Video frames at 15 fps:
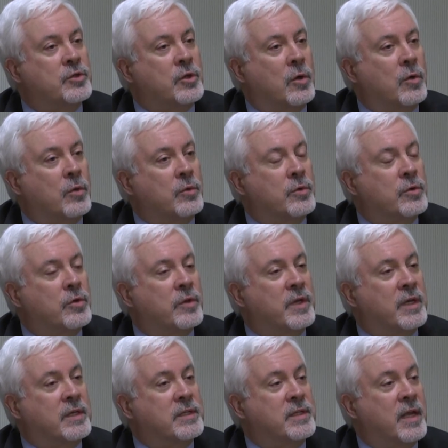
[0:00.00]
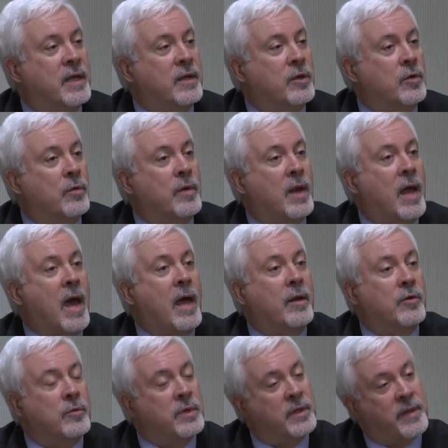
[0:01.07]
So to the extent you're
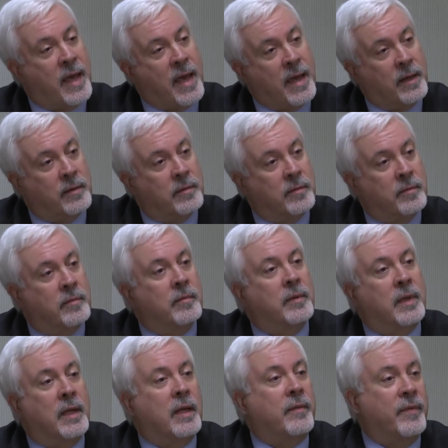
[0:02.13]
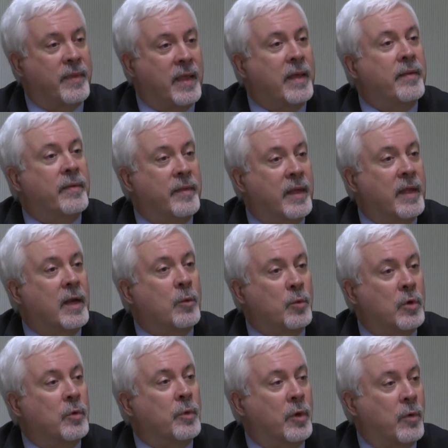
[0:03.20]
not doing that, then it
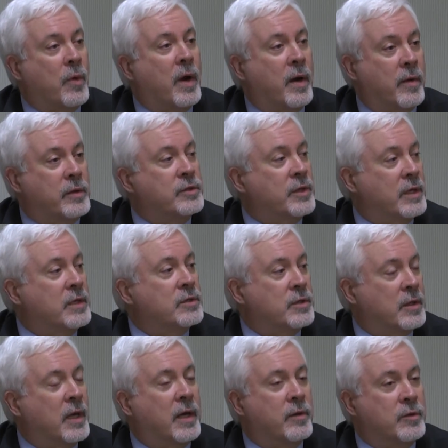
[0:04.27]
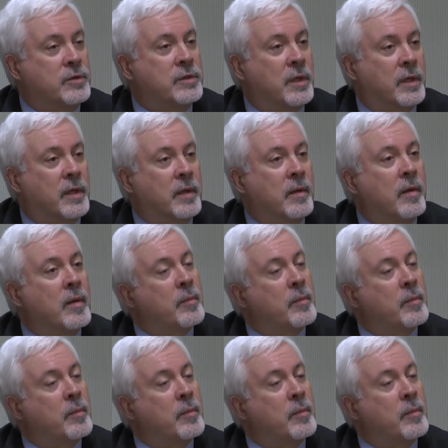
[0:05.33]
will require a change in how you study.